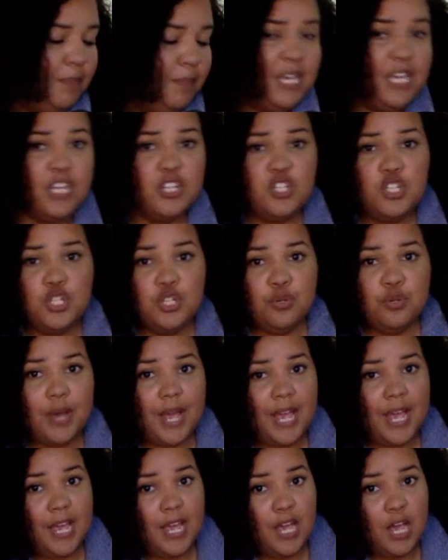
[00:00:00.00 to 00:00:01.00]
me get you
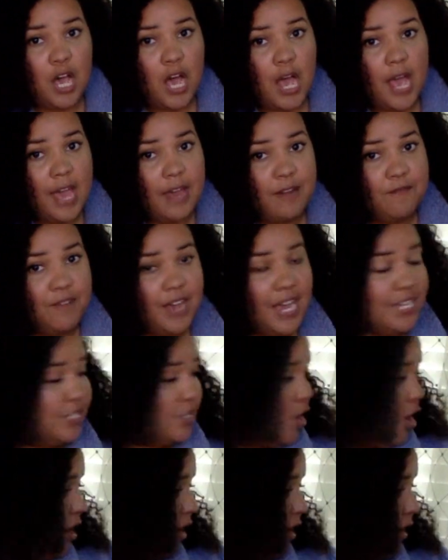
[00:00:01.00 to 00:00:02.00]
a
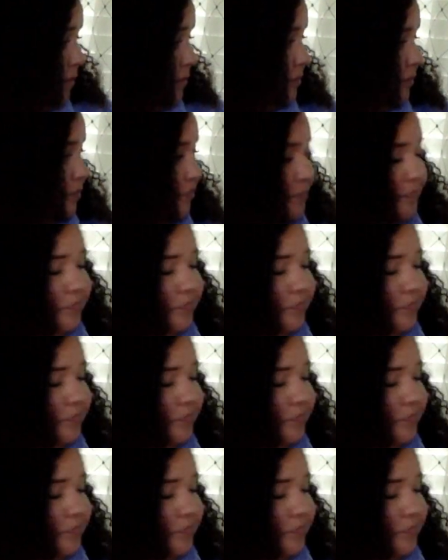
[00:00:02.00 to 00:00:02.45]
advice card.